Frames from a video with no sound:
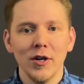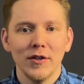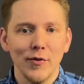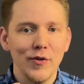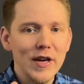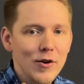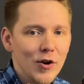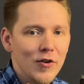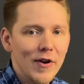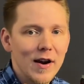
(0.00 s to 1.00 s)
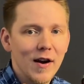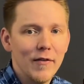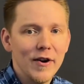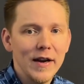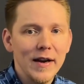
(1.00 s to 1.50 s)
the recoil
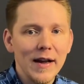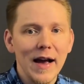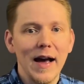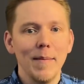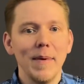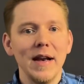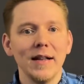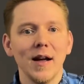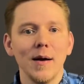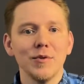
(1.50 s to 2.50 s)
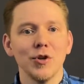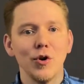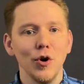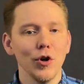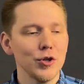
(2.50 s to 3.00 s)
recovery and many times
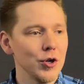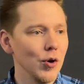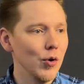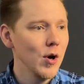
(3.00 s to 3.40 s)
also